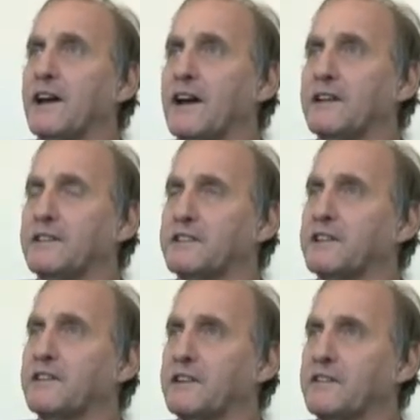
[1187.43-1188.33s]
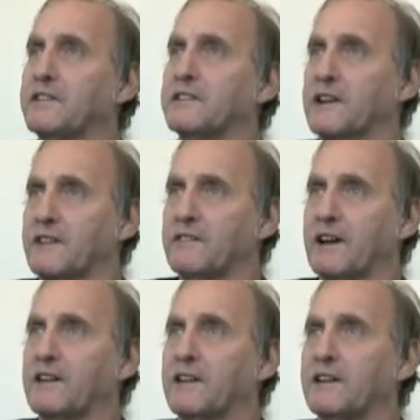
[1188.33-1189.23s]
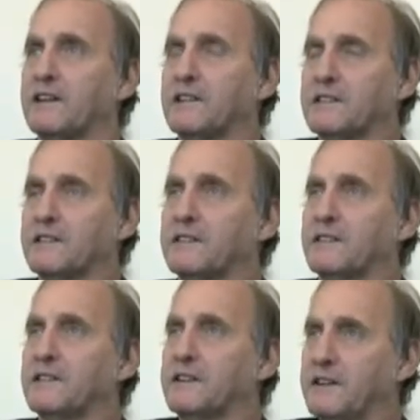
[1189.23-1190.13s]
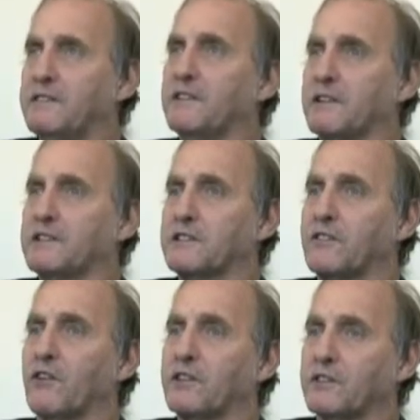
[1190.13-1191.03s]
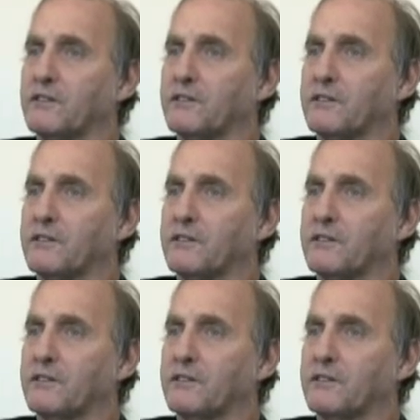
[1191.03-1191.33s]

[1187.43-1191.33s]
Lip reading: and to see the difference they can make if you can support them.